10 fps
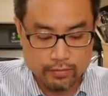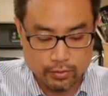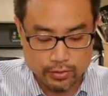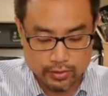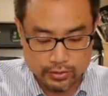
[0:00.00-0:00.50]

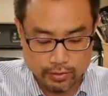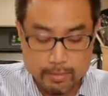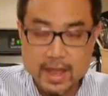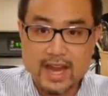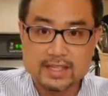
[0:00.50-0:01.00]
folders or
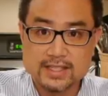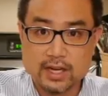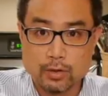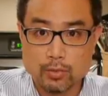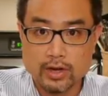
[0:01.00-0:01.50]
a
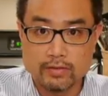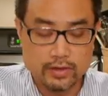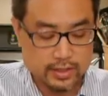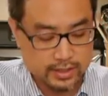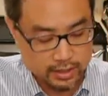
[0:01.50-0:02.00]
magazine or whatever
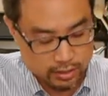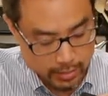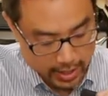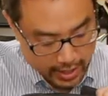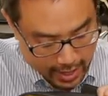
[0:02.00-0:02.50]
it is that you
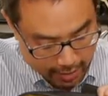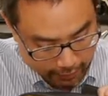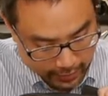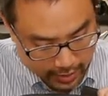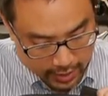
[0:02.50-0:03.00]
might have